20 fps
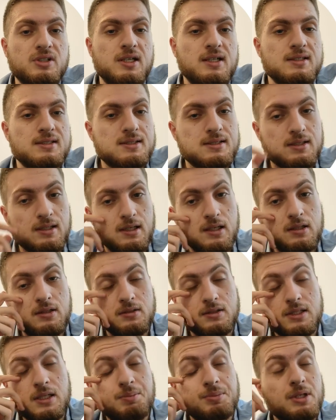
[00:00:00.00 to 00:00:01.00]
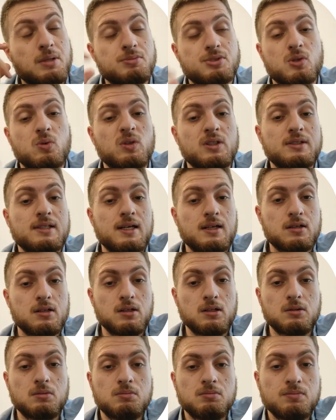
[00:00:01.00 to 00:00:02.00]
sets, and sometimes only
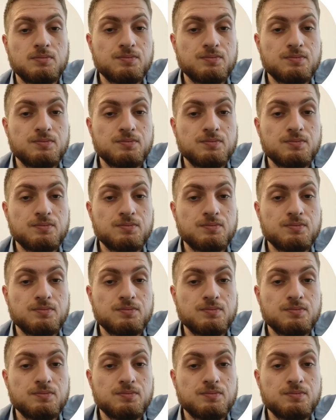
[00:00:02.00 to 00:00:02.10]
tackle